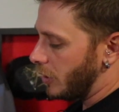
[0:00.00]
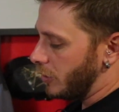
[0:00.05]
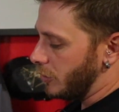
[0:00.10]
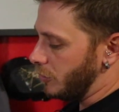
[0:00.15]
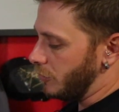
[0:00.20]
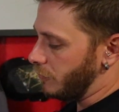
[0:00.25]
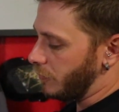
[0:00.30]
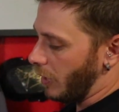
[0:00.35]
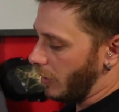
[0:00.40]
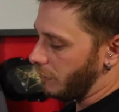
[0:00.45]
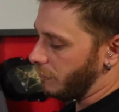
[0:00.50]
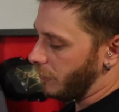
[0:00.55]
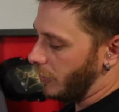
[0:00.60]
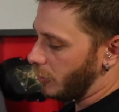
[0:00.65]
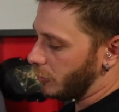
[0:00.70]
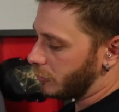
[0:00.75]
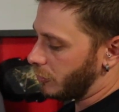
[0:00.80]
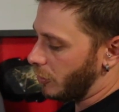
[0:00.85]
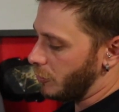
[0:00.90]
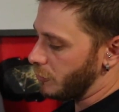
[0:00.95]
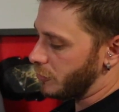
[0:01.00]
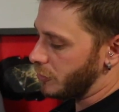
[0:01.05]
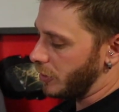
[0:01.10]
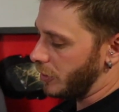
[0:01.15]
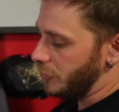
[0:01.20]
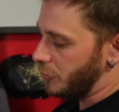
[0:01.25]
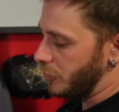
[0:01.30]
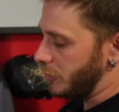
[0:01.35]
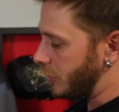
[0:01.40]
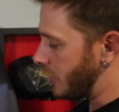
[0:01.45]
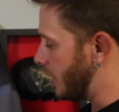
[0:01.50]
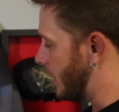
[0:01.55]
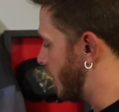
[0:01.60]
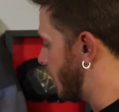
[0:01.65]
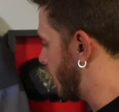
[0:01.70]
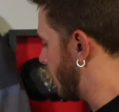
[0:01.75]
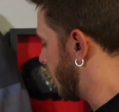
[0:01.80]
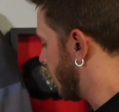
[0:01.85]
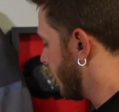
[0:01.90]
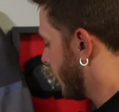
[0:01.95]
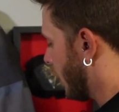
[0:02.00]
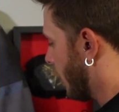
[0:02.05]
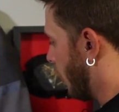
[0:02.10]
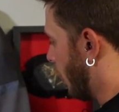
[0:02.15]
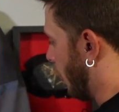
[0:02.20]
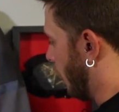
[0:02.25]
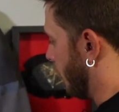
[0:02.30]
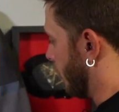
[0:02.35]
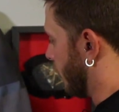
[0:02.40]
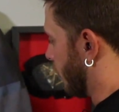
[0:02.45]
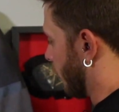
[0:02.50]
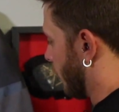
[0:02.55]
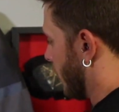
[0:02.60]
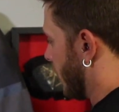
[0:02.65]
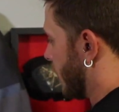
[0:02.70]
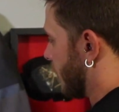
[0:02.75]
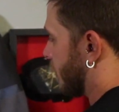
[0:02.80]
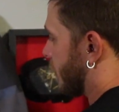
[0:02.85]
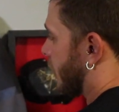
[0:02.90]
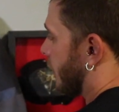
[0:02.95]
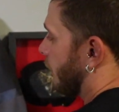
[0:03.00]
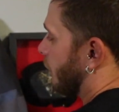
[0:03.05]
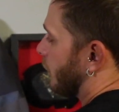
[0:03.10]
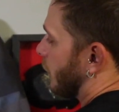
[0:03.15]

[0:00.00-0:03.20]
You've got Velcro cinches here on the wrist.